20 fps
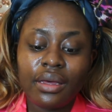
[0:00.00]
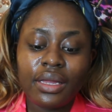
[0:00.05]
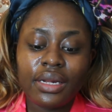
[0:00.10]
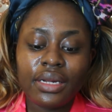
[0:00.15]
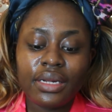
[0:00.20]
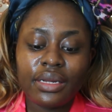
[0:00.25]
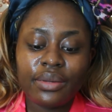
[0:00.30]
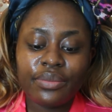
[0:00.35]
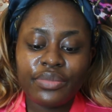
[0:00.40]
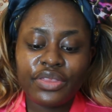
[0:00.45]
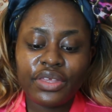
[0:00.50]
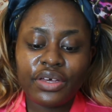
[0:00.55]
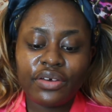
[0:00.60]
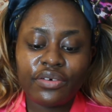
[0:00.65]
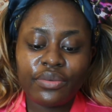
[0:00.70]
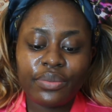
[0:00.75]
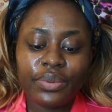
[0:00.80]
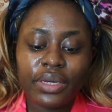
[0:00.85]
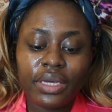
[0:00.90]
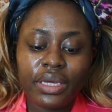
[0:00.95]
Lip
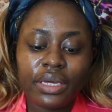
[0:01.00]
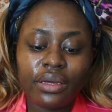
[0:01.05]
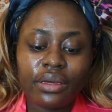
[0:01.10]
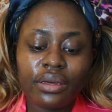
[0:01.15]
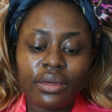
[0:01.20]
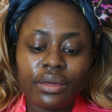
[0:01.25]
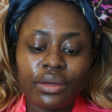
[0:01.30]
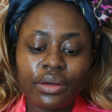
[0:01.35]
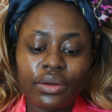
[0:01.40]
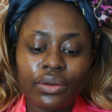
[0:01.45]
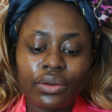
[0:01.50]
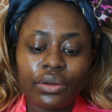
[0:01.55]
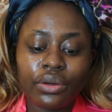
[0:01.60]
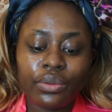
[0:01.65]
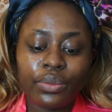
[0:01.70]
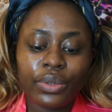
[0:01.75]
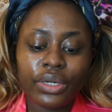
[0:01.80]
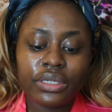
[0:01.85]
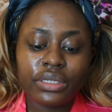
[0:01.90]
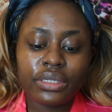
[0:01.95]
Therapy Cocoa
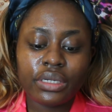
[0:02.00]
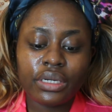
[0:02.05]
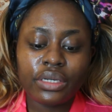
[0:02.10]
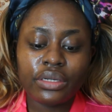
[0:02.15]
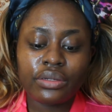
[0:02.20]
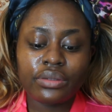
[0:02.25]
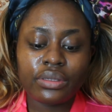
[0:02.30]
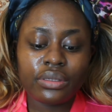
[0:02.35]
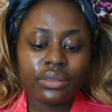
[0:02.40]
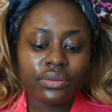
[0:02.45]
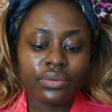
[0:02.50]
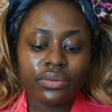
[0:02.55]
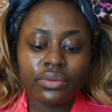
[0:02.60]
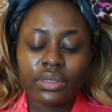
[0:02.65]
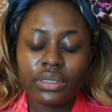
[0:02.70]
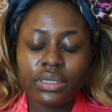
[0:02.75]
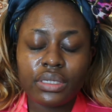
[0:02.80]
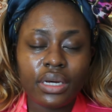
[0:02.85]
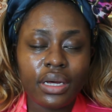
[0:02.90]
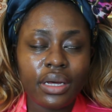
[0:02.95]
Butter. I use this all
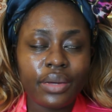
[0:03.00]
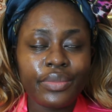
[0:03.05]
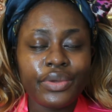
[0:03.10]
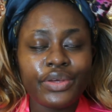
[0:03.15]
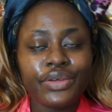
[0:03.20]
the time.